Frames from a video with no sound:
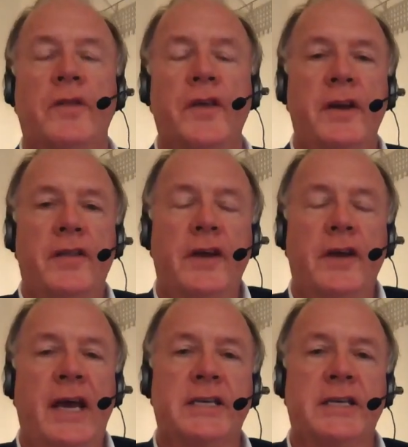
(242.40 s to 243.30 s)
Well,
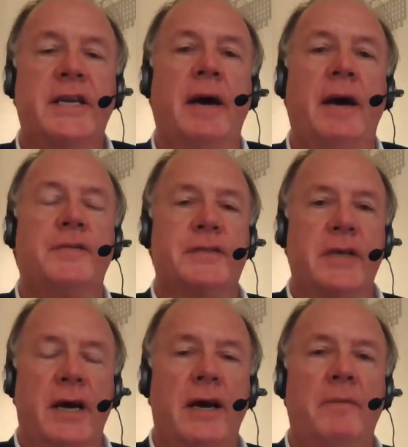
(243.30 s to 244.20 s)
the next
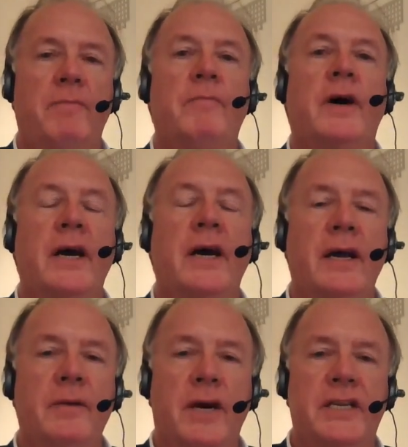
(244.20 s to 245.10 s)
steps,
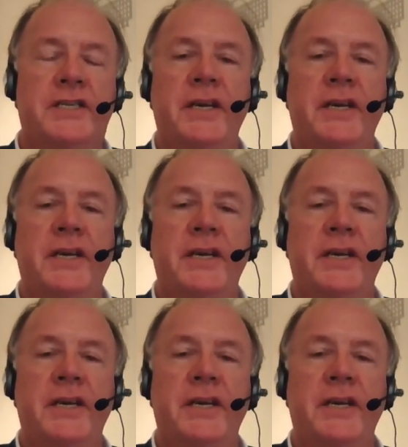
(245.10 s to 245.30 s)
my